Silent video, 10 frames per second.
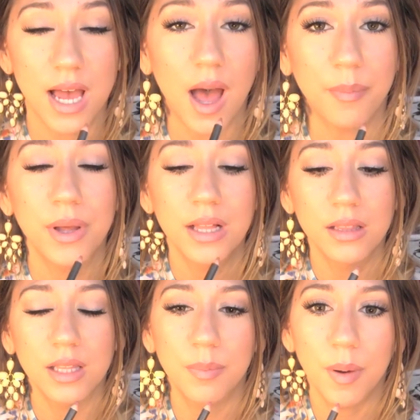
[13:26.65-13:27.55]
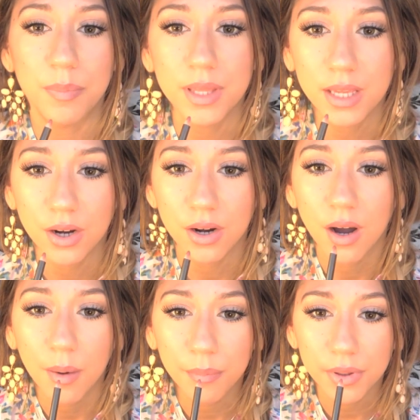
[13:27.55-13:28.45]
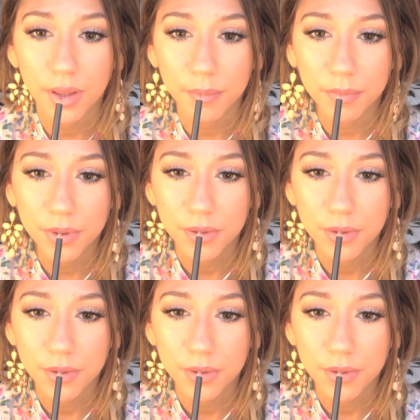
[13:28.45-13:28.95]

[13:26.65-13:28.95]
top lip appear plump.